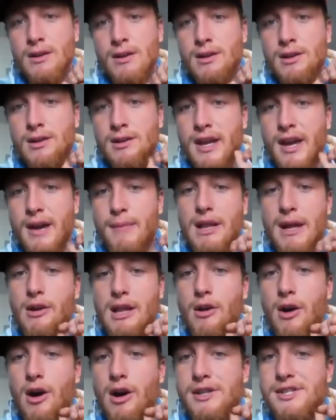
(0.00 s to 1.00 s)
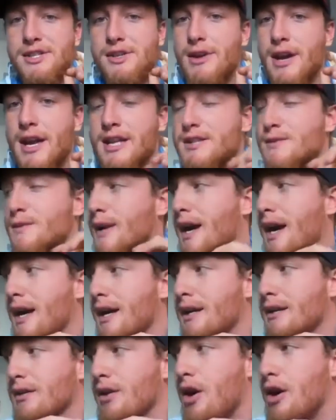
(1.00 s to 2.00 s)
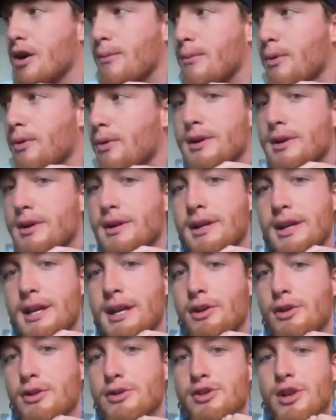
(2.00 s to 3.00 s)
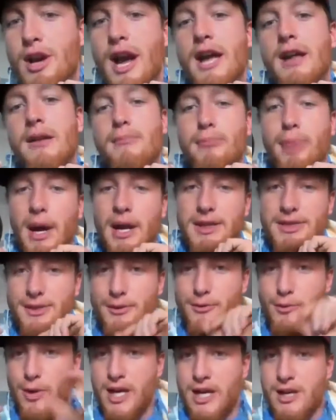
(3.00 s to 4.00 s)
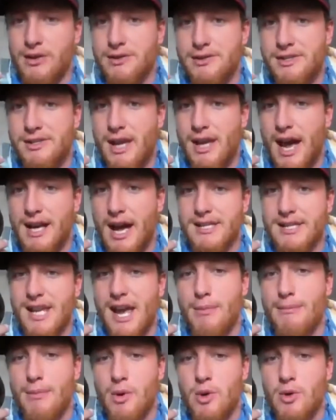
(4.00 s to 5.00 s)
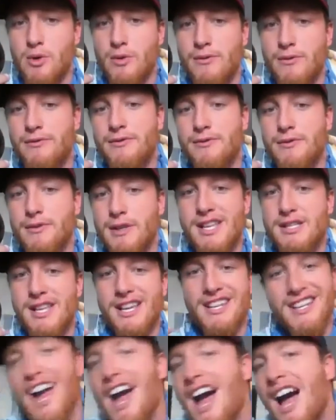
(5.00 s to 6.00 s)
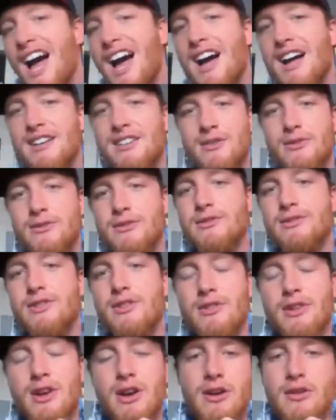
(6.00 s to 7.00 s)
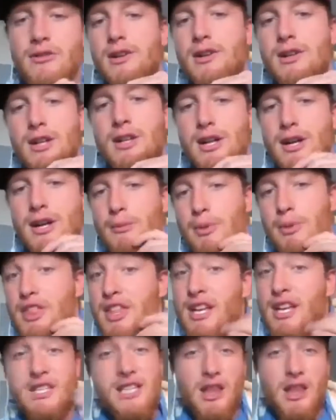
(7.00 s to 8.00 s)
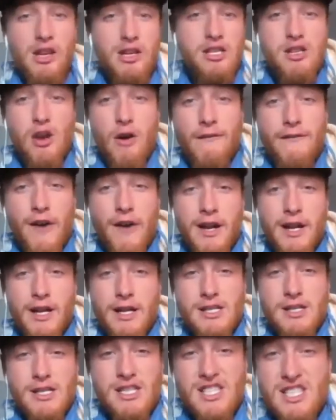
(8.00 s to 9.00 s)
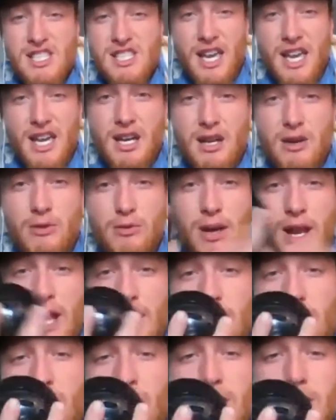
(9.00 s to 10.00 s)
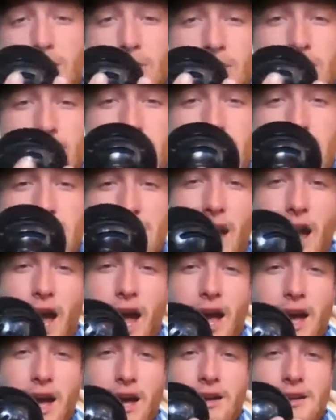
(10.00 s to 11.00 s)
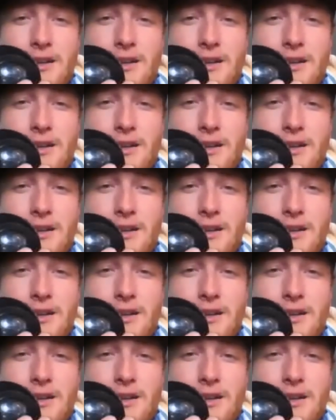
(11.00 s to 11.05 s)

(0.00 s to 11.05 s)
Yeah, Melo also hates when I longboard. He'll try and bite the wheels as I move. He's like, nah, don't go. But the thing is, I look so fucking sick when I longboard. Yeah.